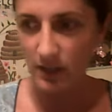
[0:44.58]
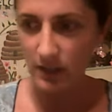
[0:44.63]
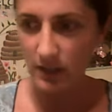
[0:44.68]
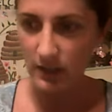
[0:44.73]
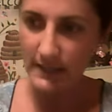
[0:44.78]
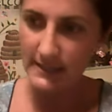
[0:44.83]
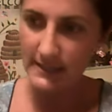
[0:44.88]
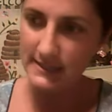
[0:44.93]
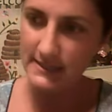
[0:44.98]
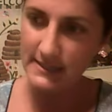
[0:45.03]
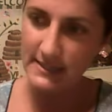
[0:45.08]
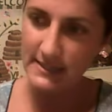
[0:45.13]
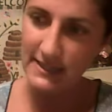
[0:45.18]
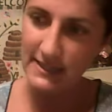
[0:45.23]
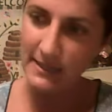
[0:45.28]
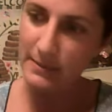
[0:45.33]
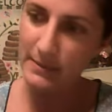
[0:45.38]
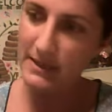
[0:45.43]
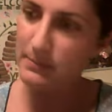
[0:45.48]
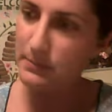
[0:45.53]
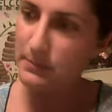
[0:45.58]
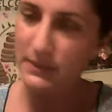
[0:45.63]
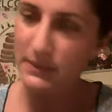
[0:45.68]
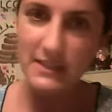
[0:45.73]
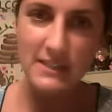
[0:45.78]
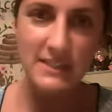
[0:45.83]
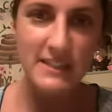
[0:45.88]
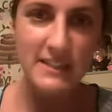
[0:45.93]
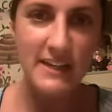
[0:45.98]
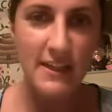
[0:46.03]
Let's see. Let me put
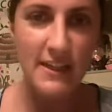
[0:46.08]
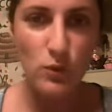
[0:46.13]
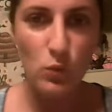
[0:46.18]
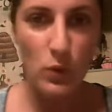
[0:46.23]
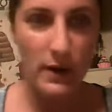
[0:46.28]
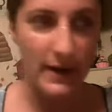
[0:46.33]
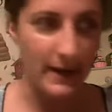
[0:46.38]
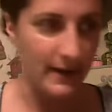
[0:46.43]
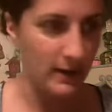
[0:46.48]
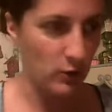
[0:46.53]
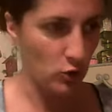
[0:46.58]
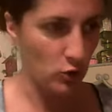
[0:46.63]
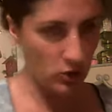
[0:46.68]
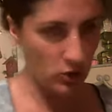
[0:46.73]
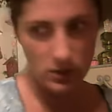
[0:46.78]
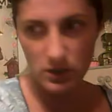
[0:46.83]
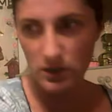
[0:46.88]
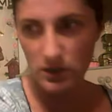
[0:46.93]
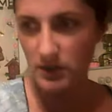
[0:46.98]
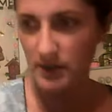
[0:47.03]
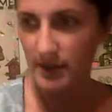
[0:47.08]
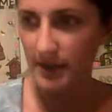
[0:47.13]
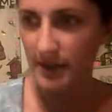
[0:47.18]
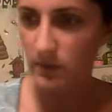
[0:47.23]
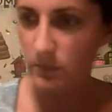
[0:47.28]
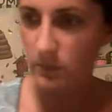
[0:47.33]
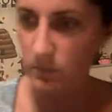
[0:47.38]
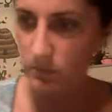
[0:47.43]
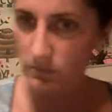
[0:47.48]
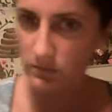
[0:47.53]
this together. What I ordered
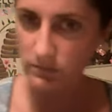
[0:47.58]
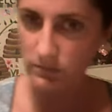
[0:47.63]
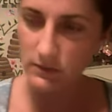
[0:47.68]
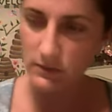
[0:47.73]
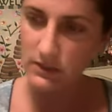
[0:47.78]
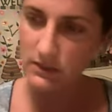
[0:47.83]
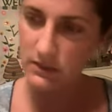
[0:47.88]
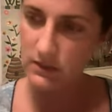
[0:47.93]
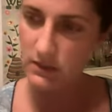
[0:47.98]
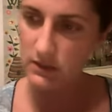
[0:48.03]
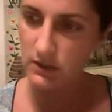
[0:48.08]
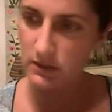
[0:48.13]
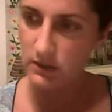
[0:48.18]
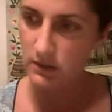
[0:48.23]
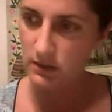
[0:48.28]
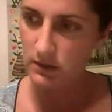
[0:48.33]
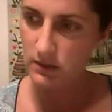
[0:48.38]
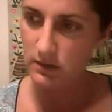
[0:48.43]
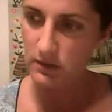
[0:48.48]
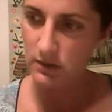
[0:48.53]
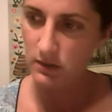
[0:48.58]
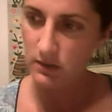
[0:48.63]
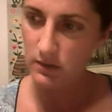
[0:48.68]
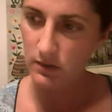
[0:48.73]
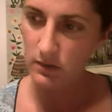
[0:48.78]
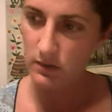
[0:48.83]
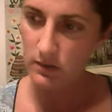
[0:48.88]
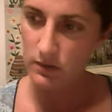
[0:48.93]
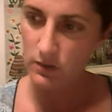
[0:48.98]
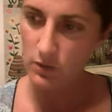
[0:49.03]
and
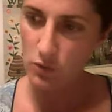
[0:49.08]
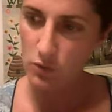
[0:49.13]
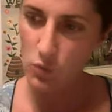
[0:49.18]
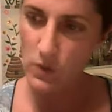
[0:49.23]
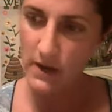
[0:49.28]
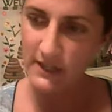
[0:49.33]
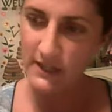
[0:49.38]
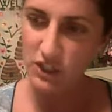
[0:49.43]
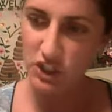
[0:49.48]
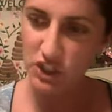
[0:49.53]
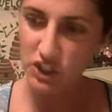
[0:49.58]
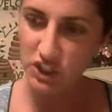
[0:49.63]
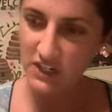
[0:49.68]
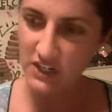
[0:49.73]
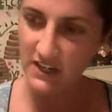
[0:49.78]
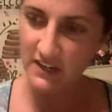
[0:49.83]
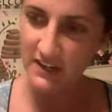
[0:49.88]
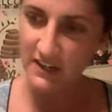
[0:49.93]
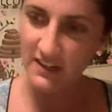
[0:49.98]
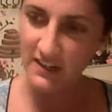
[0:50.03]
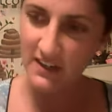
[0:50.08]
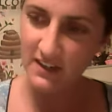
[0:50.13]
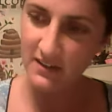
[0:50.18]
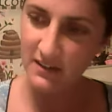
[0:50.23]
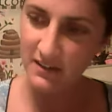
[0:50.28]
what she